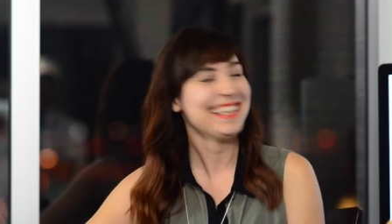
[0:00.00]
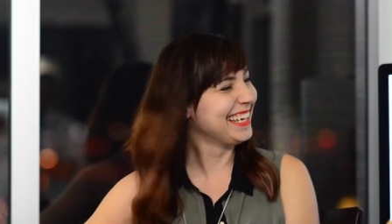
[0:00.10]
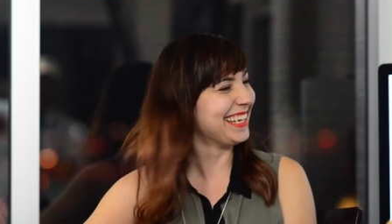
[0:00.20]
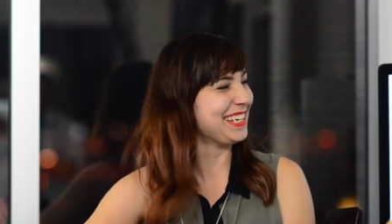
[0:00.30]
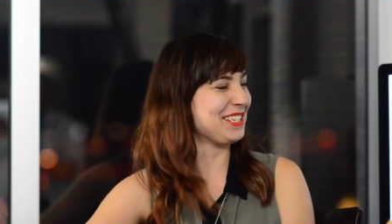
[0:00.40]

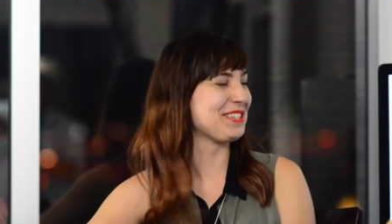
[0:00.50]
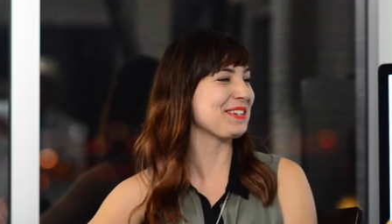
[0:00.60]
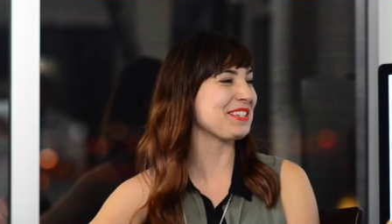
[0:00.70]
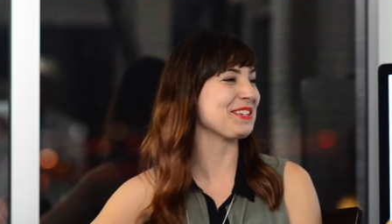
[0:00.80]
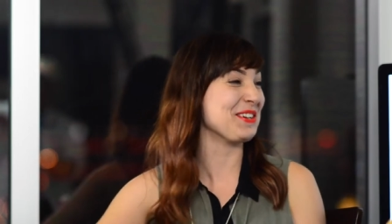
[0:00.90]
Um, you
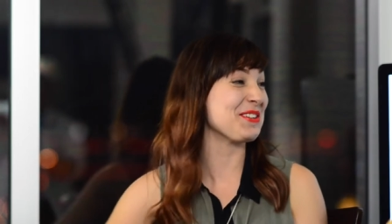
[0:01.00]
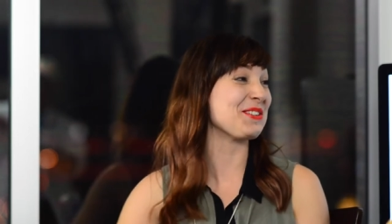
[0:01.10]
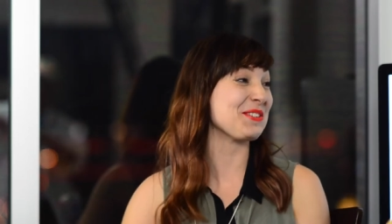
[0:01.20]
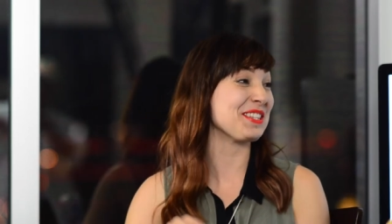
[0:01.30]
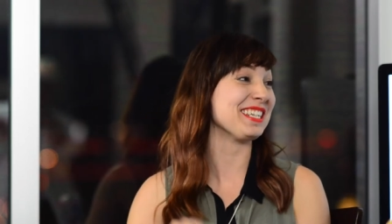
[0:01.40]

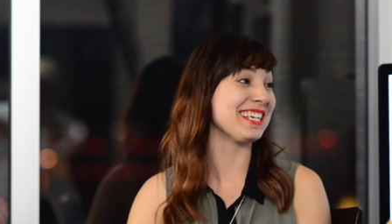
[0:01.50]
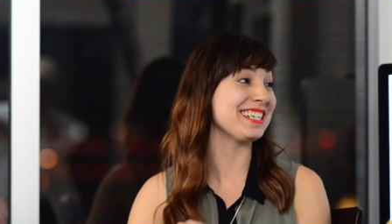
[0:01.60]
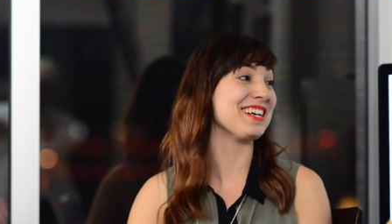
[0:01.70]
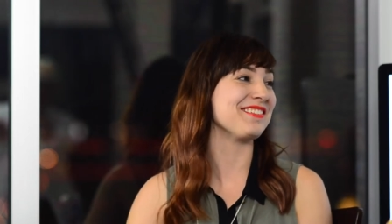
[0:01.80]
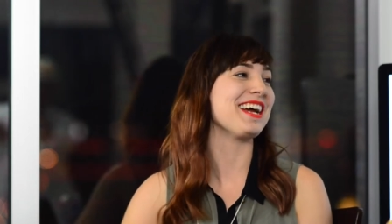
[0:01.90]
know, doing the
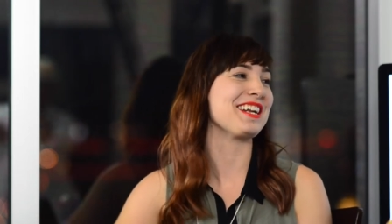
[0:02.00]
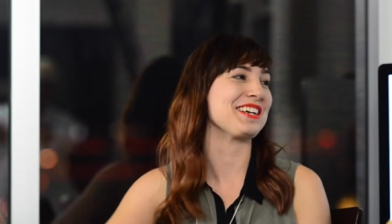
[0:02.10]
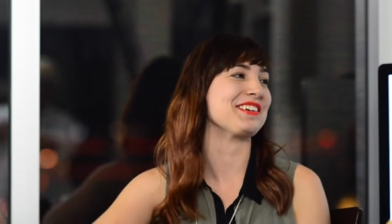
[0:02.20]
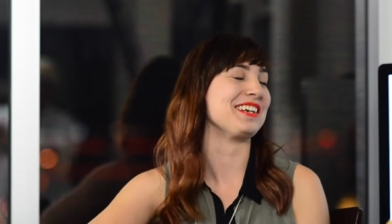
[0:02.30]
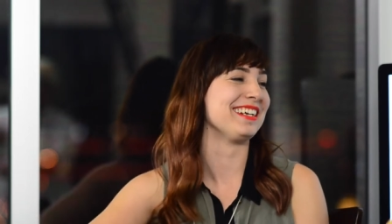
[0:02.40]
late right, right,
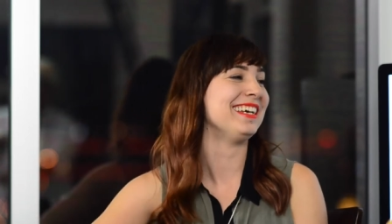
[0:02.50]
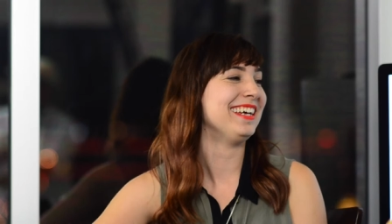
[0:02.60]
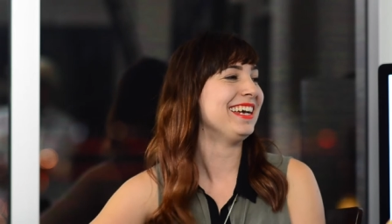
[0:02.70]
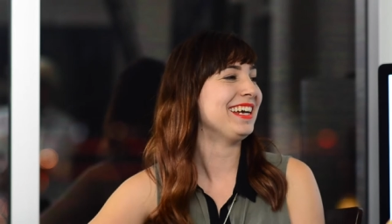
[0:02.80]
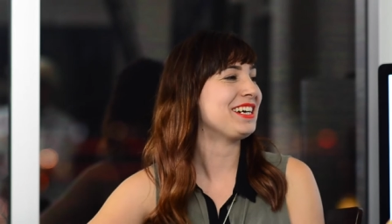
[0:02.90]
right,
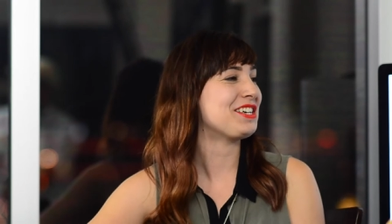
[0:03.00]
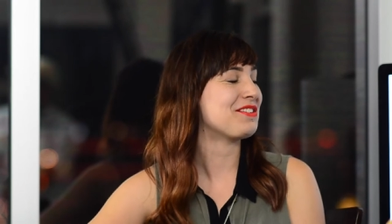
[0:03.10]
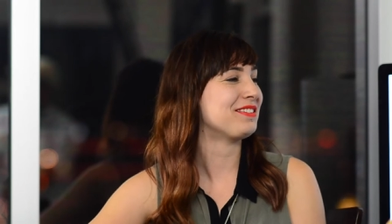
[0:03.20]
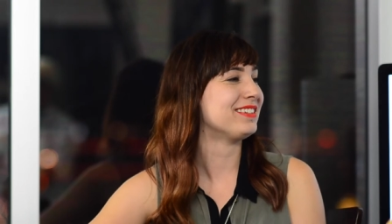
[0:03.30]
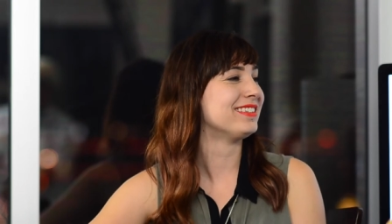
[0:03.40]
exactly. Because I mean, it was a lot of